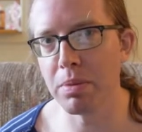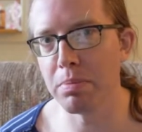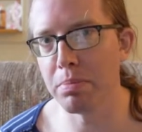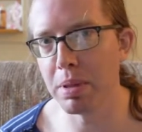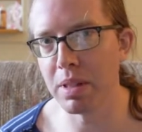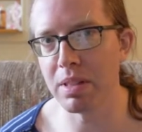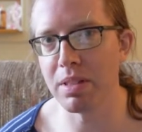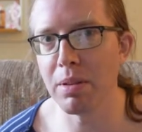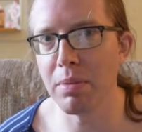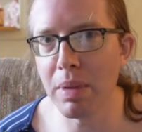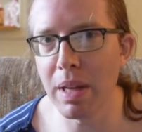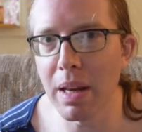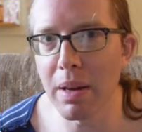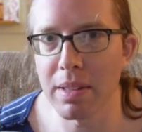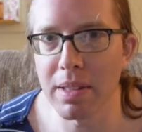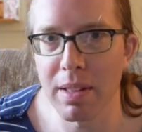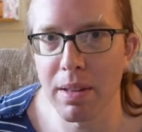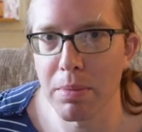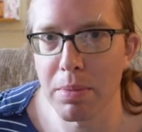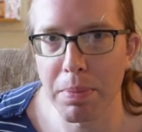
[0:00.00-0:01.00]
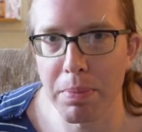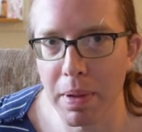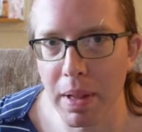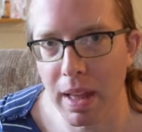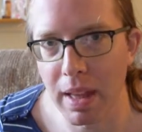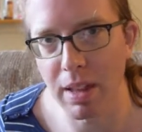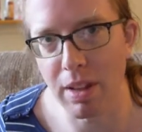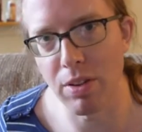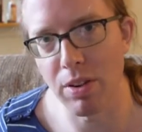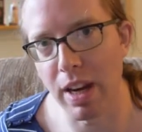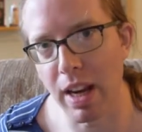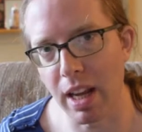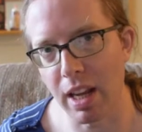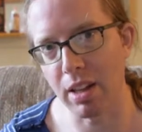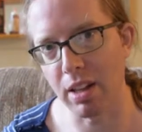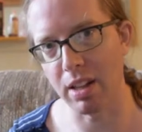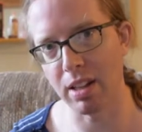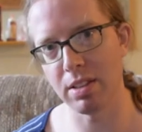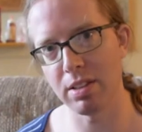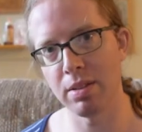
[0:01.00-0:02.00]
but to me it seems plainly
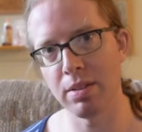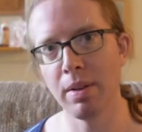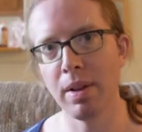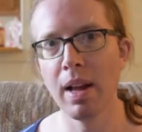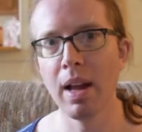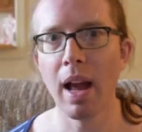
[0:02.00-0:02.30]
ridiculous.